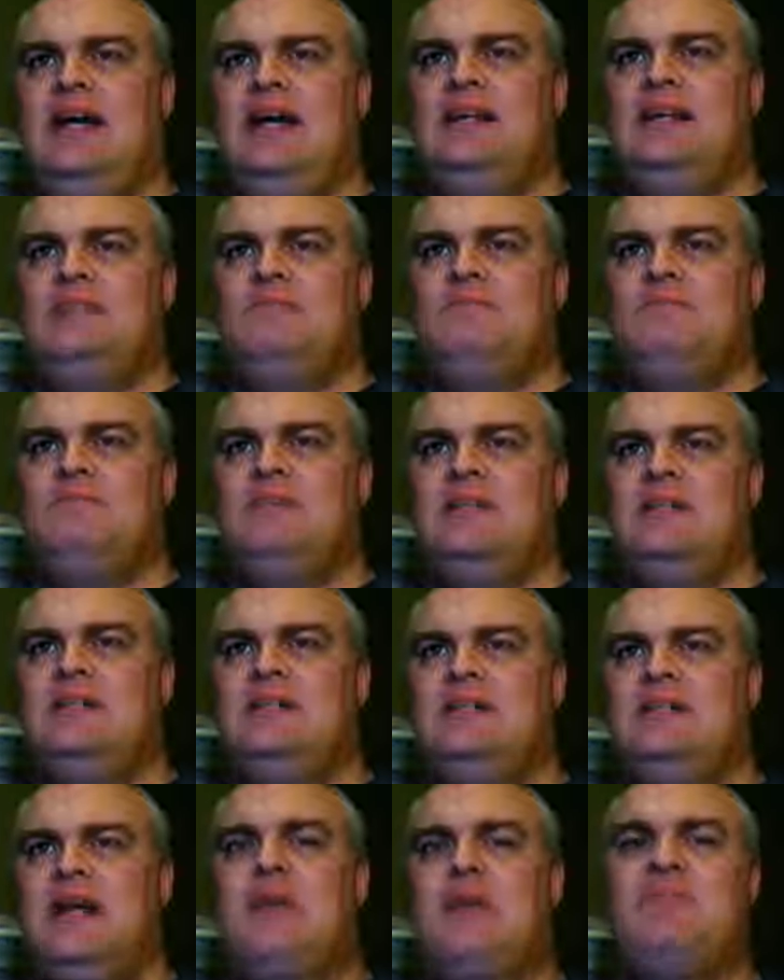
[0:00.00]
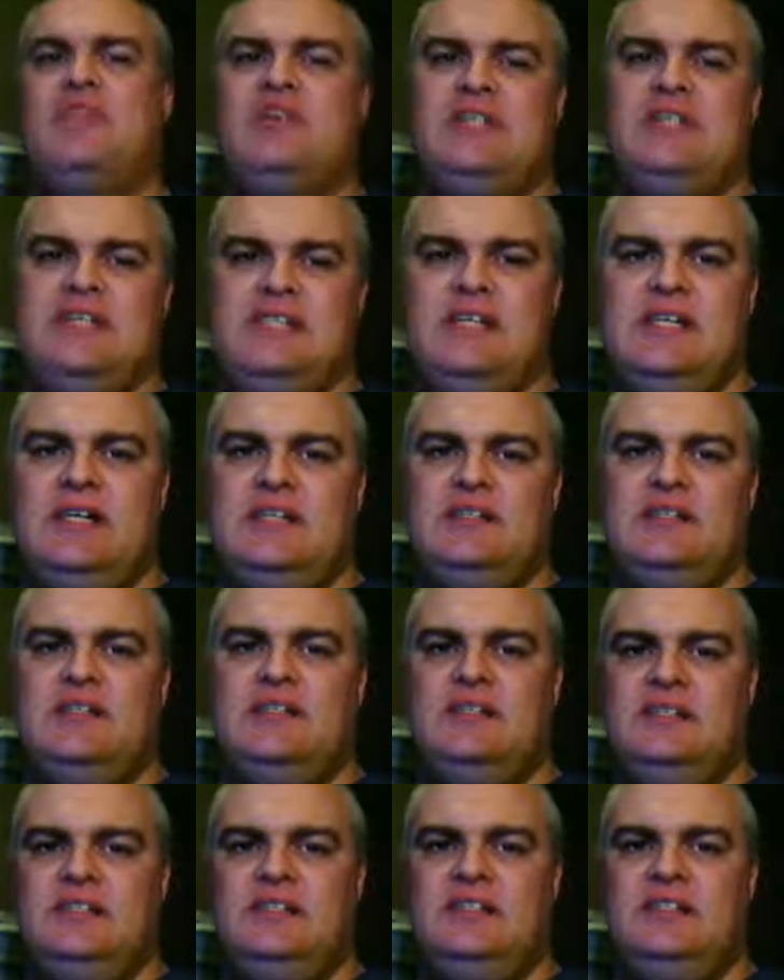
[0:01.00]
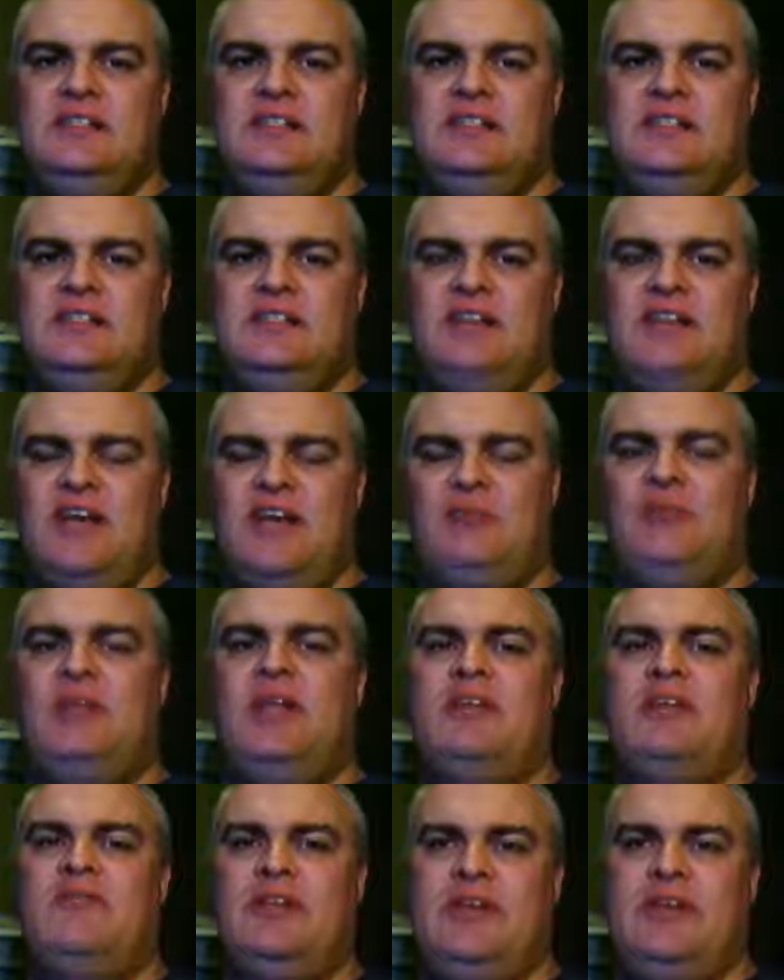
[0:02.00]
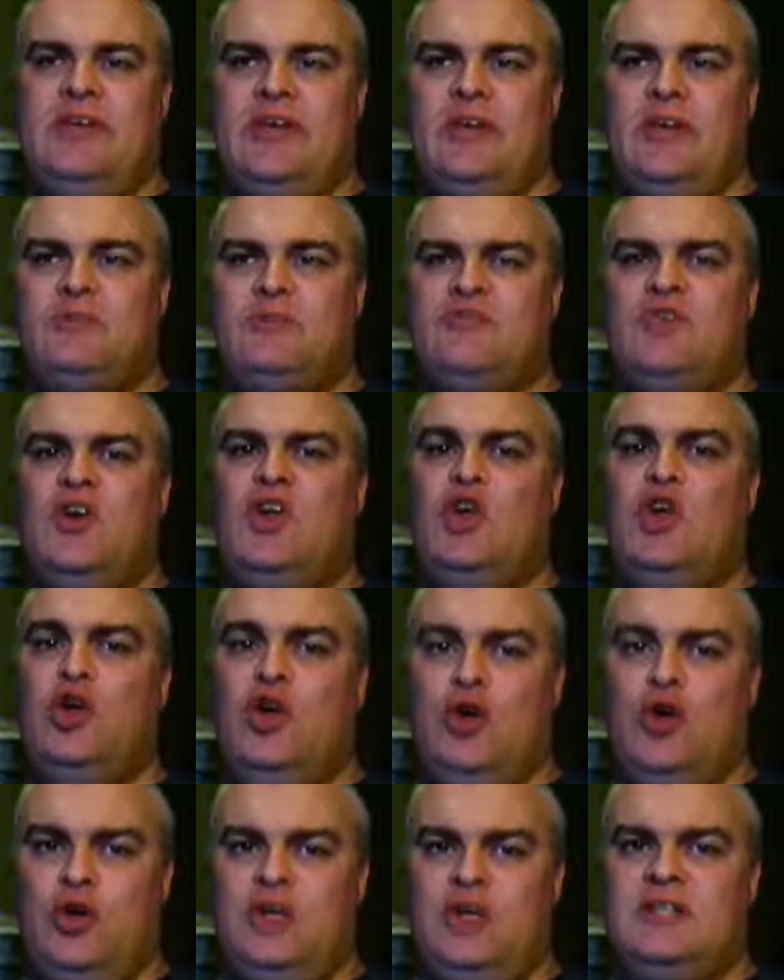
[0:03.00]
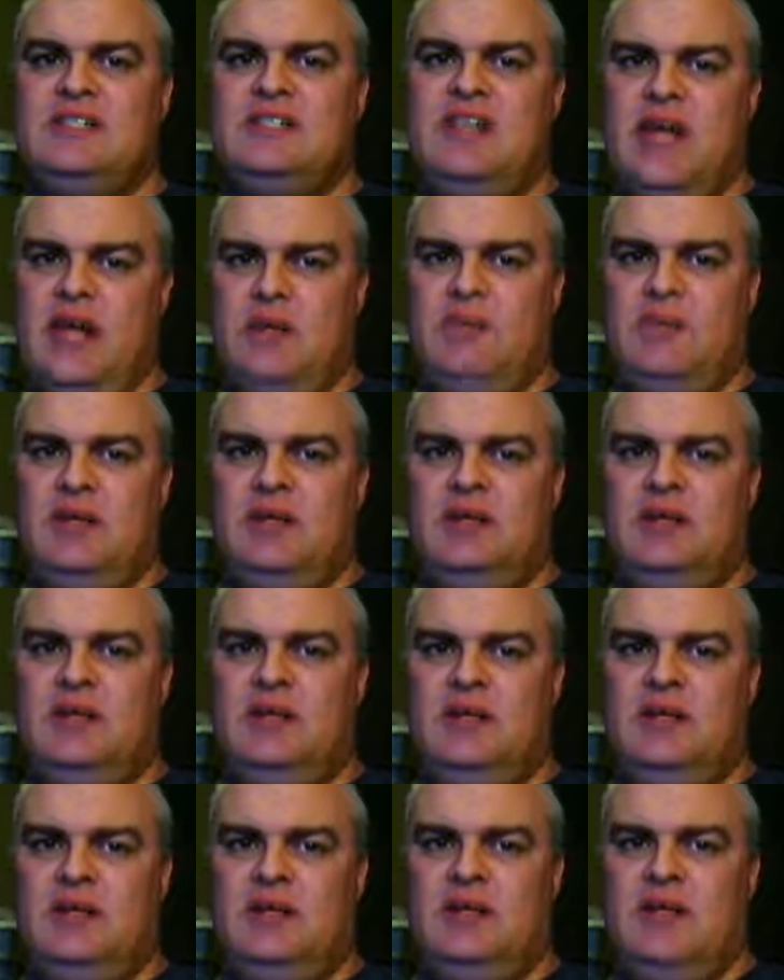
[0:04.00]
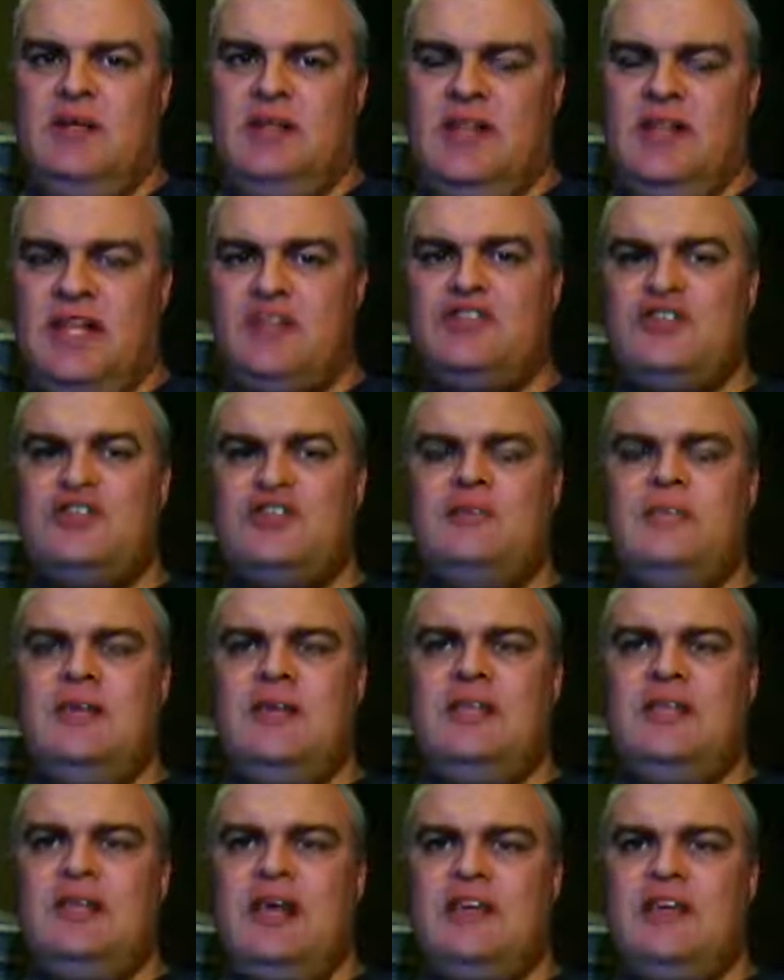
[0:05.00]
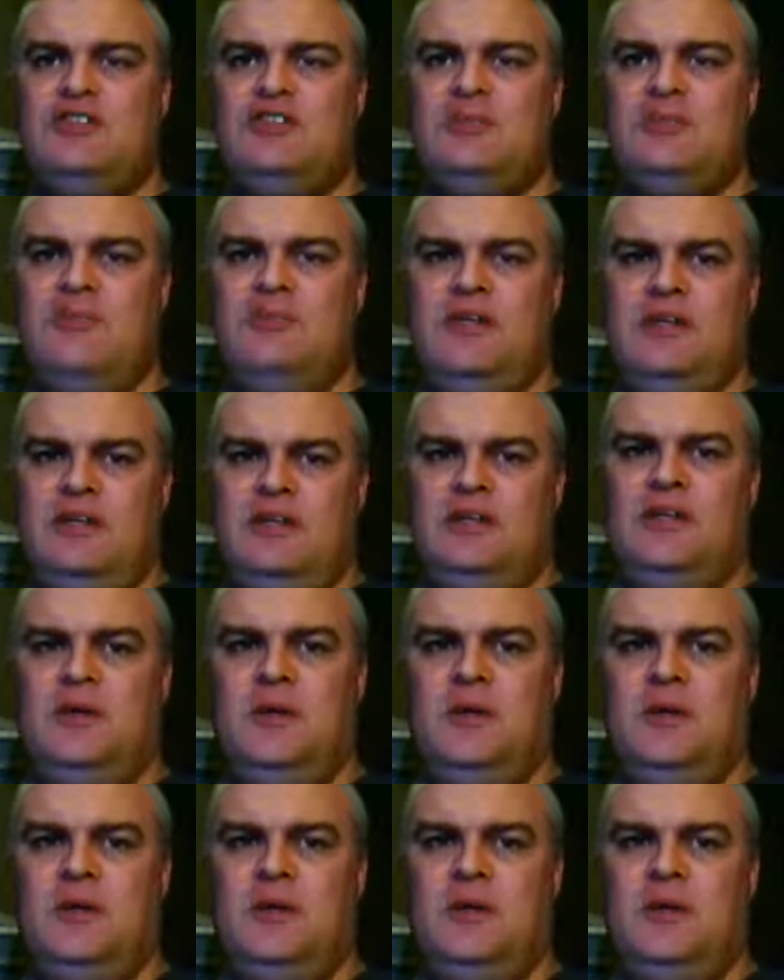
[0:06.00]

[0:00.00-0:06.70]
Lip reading: I'm 36. I've been playing video games for a long time. That should mean that I should be,